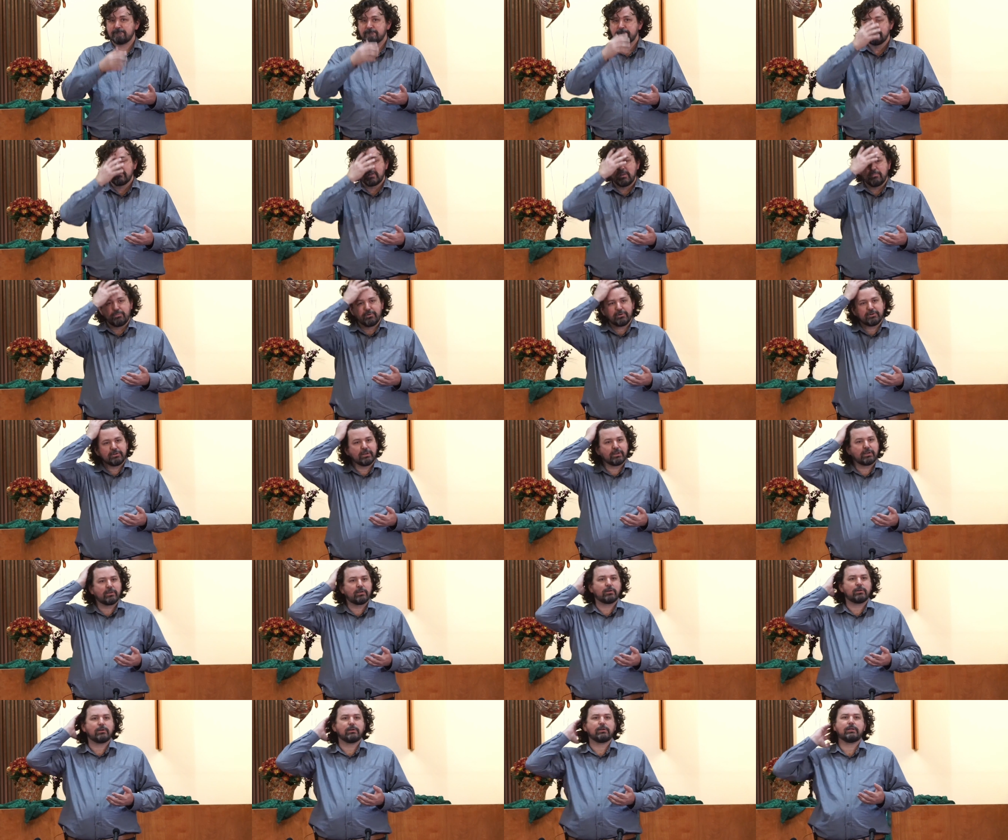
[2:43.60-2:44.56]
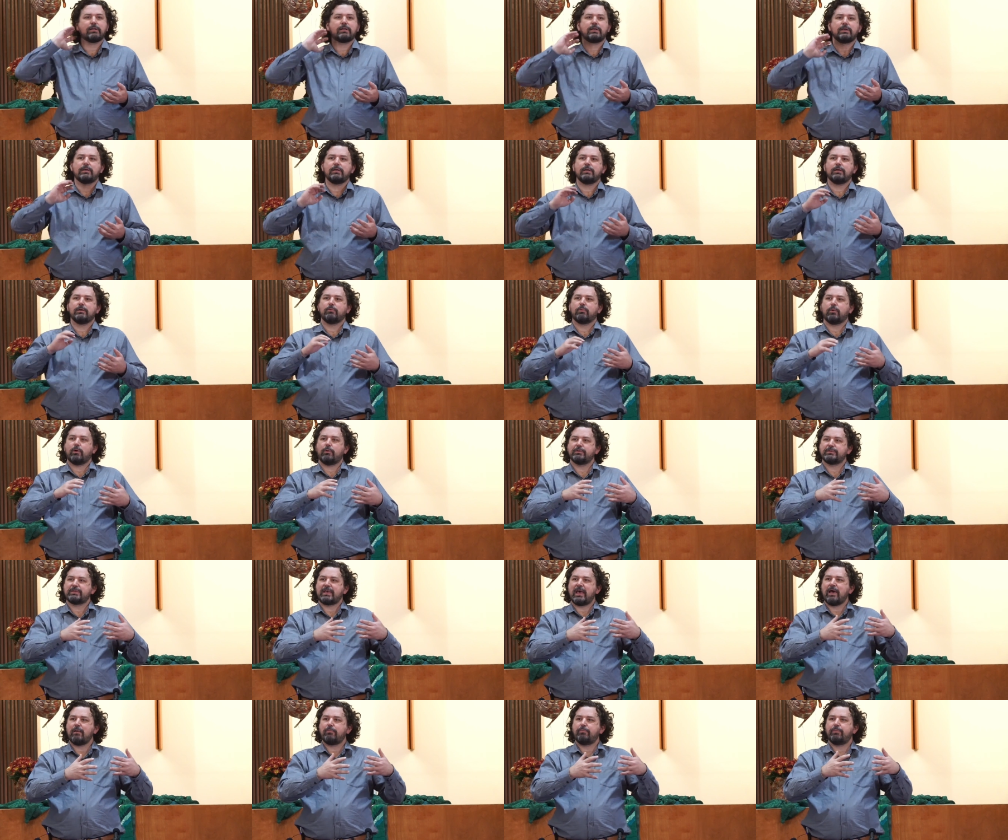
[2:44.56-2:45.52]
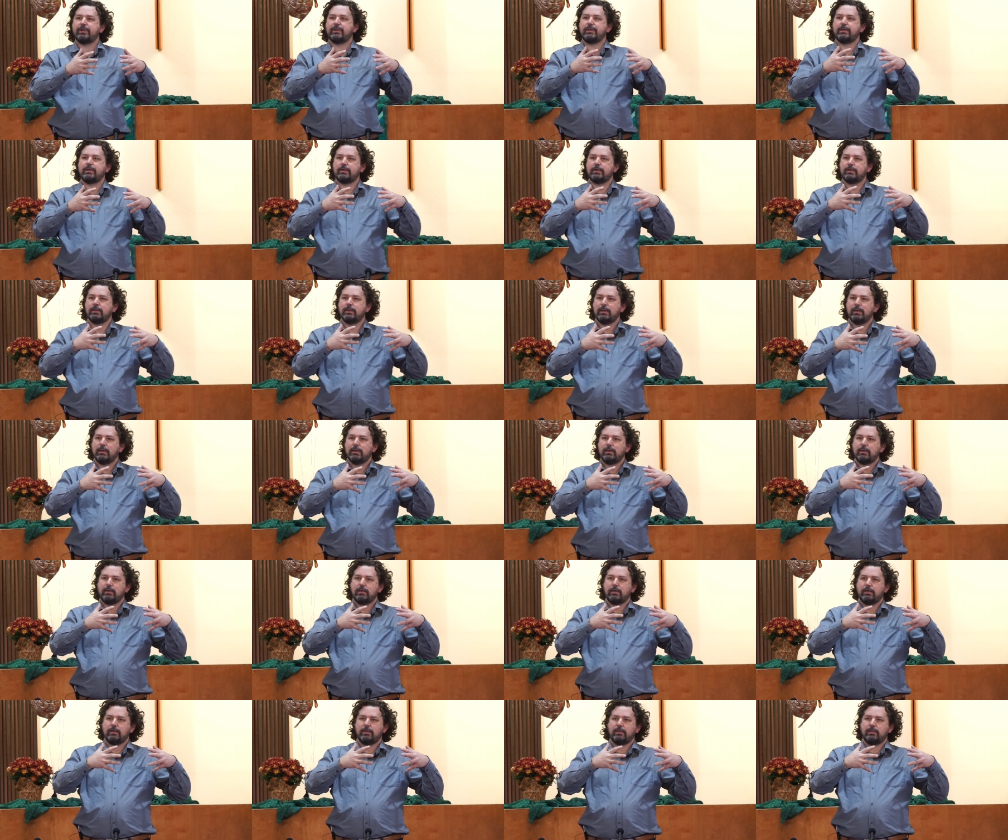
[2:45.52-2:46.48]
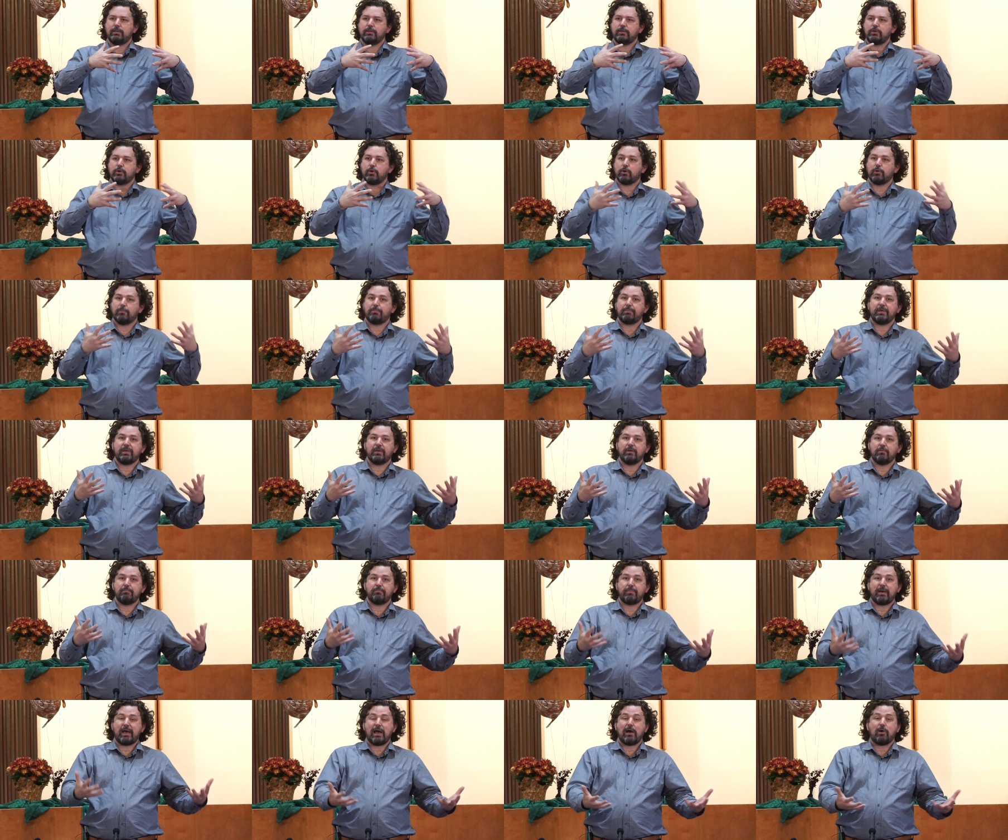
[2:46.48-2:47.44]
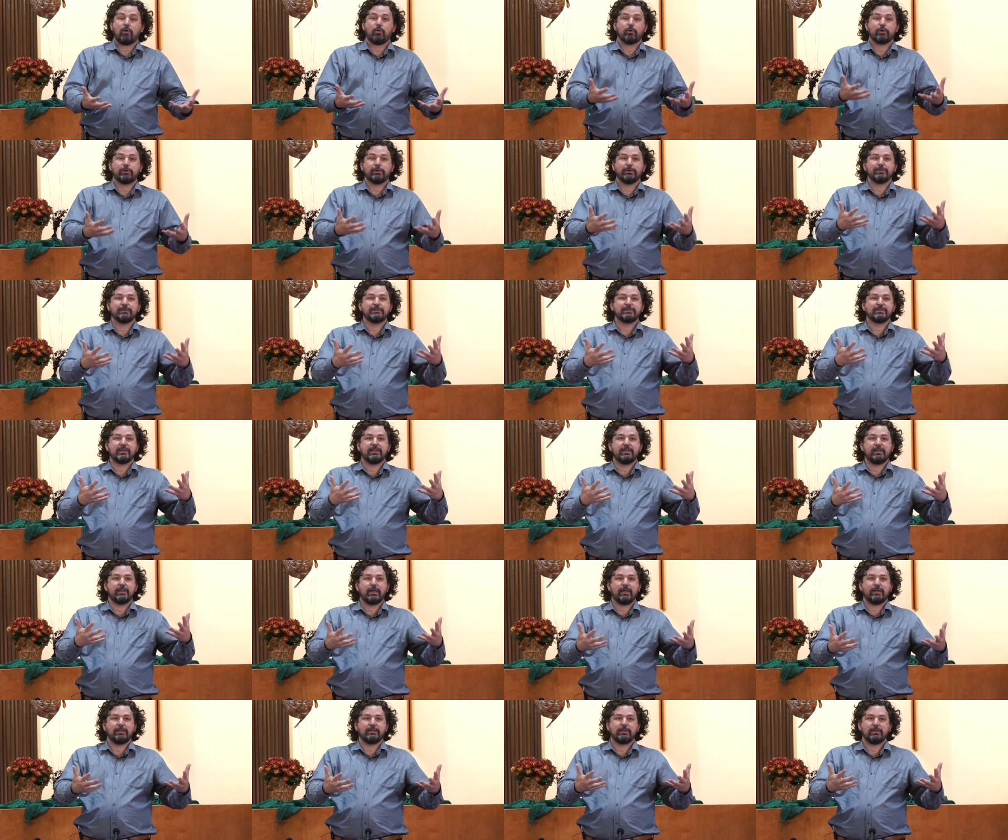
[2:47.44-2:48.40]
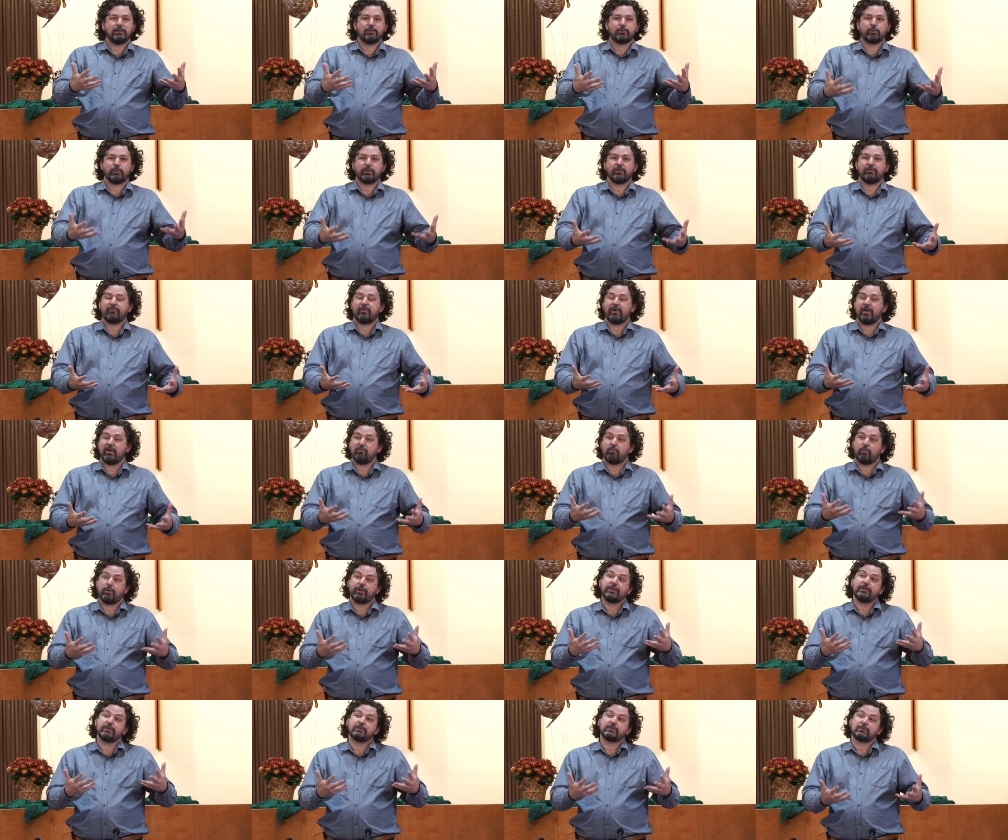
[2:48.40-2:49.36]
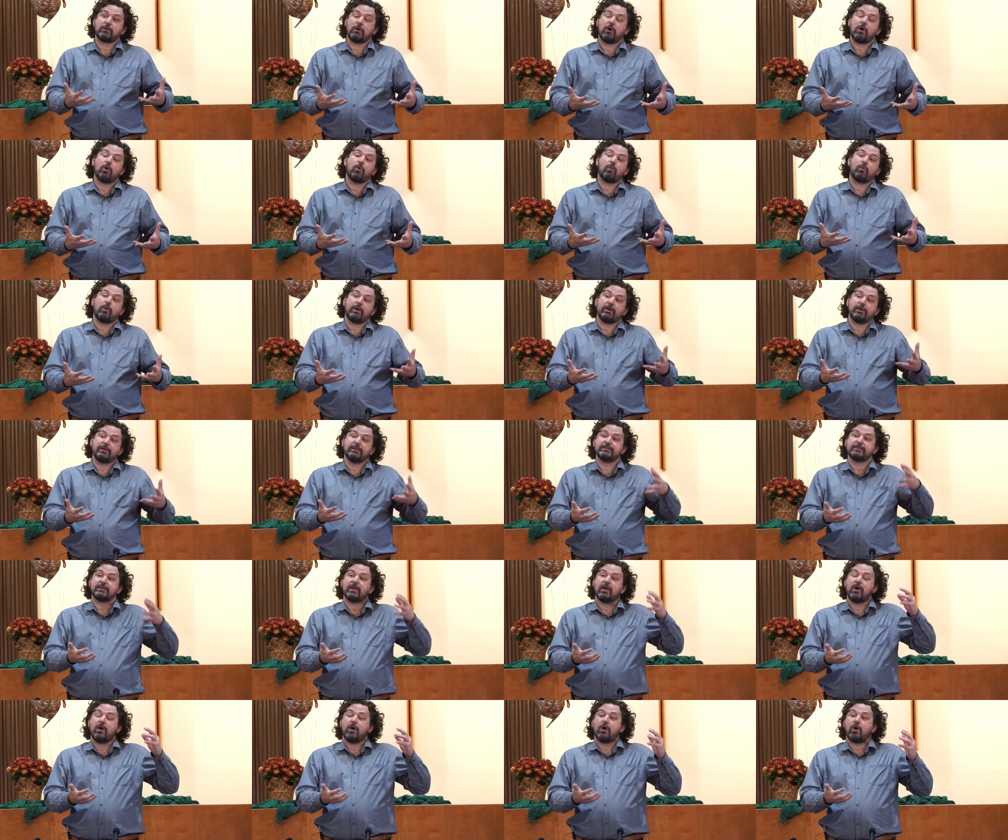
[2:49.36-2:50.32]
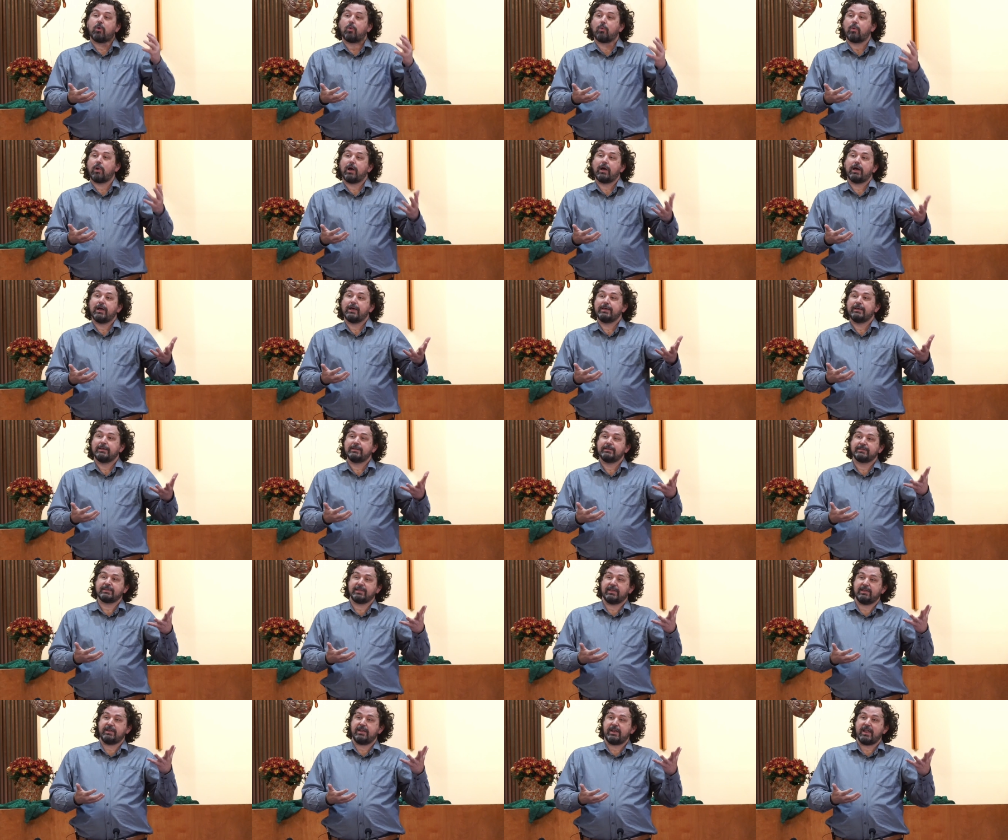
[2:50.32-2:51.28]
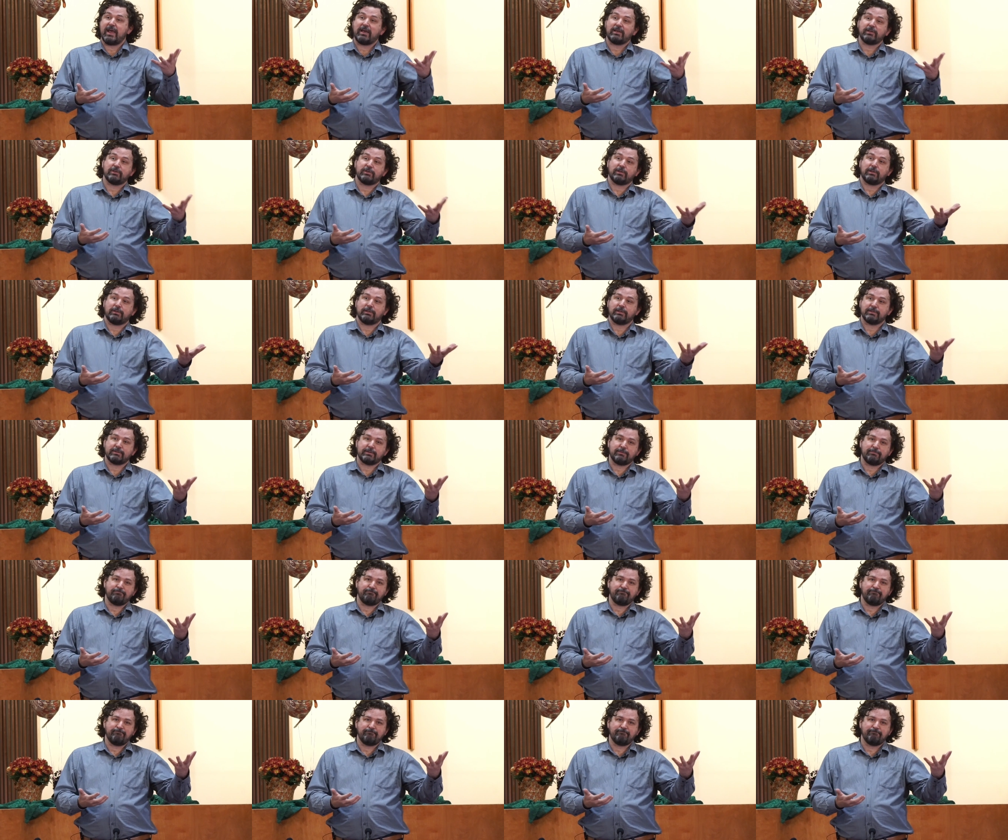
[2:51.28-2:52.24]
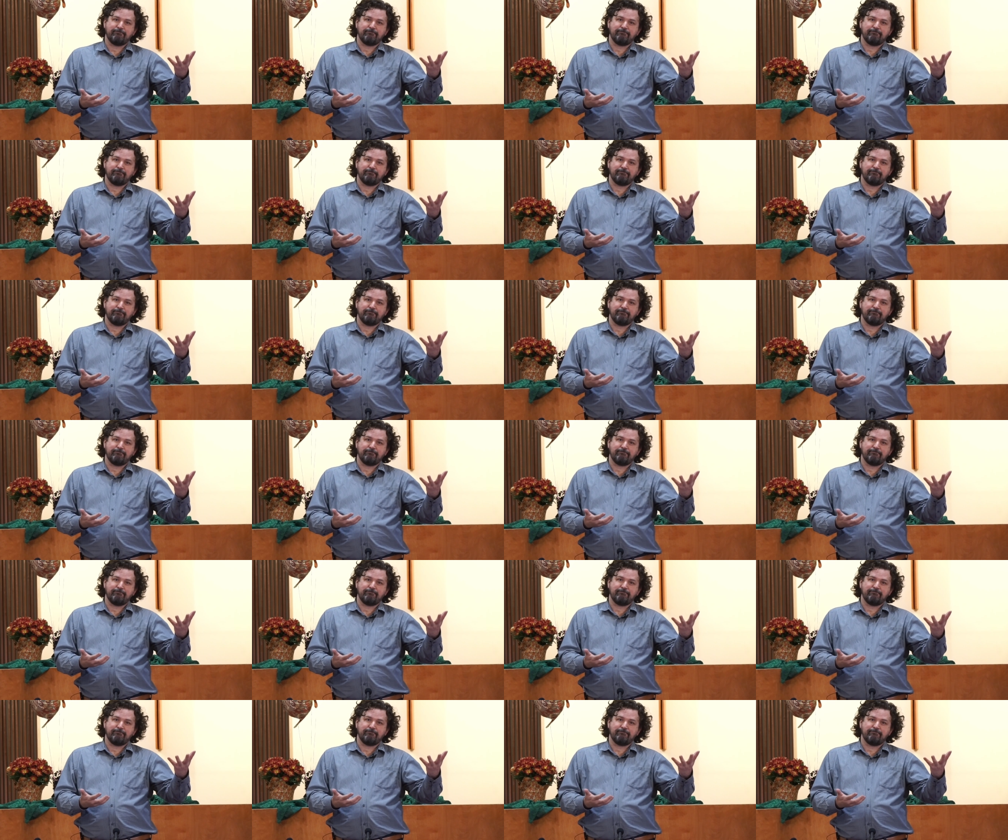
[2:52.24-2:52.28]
and particularly what was happening in the European powers in 1925, what he saw was a rise in nationalism